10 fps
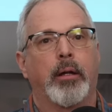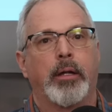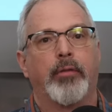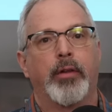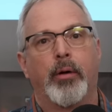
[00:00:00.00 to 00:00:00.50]

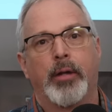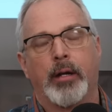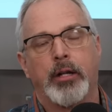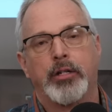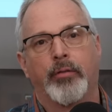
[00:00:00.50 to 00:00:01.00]
even though the
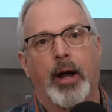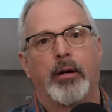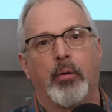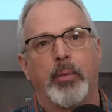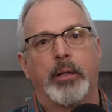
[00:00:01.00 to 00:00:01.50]
adhesion
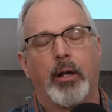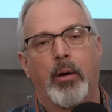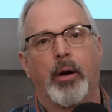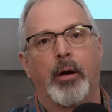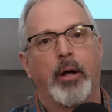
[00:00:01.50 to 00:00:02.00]
factor would be
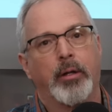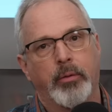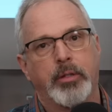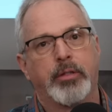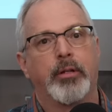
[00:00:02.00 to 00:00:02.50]
lower,
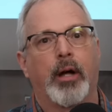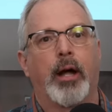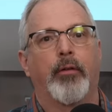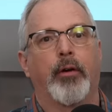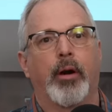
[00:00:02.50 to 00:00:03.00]
you'd still
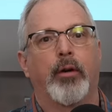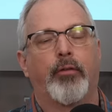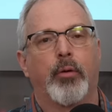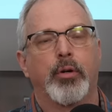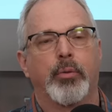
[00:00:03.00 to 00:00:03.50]
have a greater
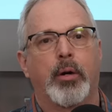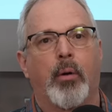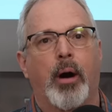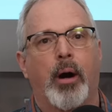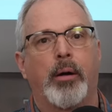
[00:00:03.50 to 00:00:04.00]
force
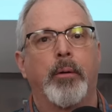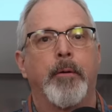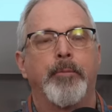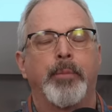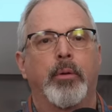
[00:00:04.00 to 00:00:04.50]
required
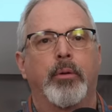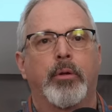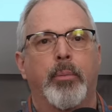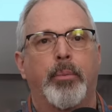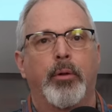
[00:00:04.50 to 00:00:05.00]

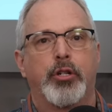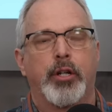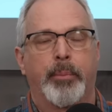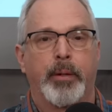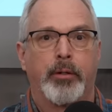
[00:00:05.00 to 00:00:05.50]
to pull the
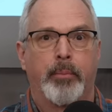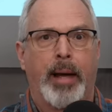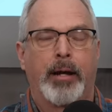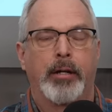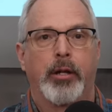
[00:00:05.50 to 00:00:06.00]
ship in,
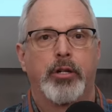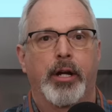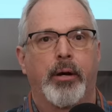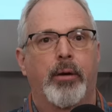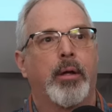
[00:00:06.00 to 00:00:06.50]
back into the
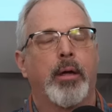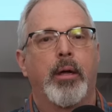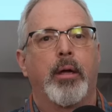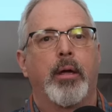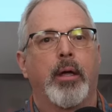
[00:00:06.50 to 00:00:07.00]
channel.
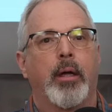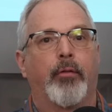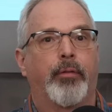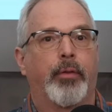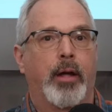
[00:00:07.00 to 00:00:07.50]

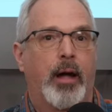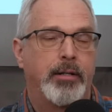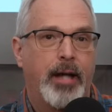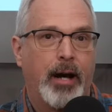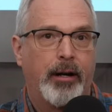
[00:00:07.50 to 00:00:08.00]
If the
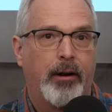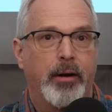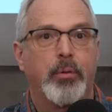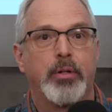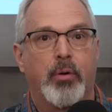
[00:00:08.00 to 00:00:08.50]
contact
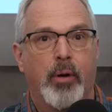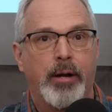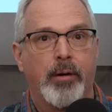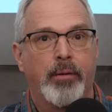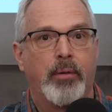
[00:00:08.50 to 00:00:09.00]
area was
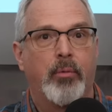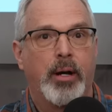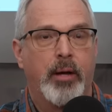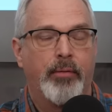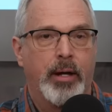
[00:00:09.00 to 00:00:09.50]
greater than
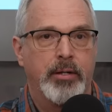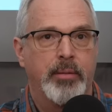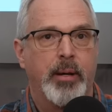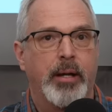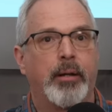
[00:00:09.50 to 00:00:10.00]
what I've
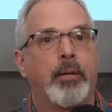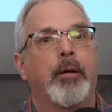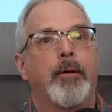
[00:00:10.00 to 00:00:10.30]
estimated